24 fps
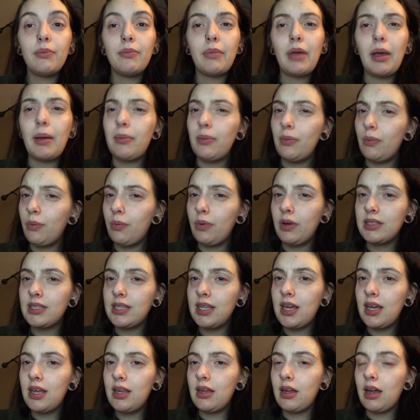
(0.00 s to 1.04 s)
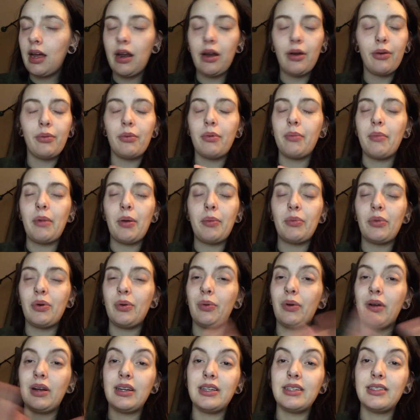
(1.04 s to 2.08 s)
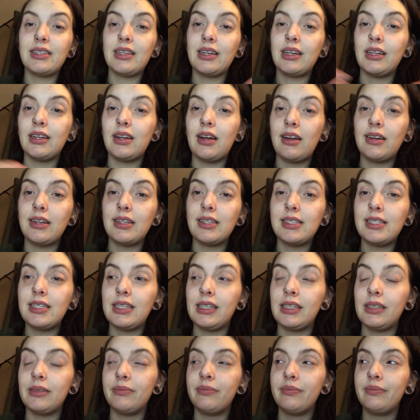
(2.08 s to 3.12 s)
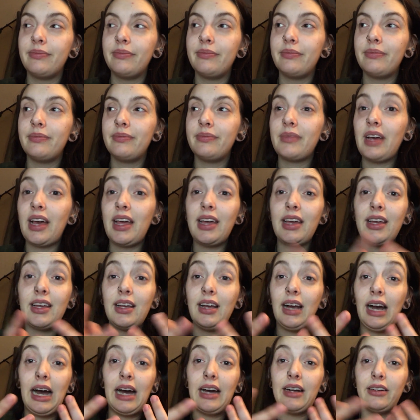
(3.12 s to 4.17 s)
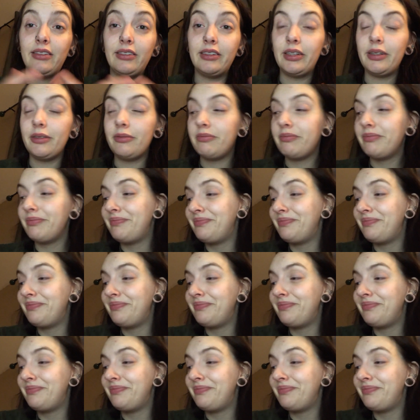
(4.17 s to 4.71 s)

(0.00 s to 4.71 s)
Maybe, was that? I don't remember what he said, honestly. I don't know.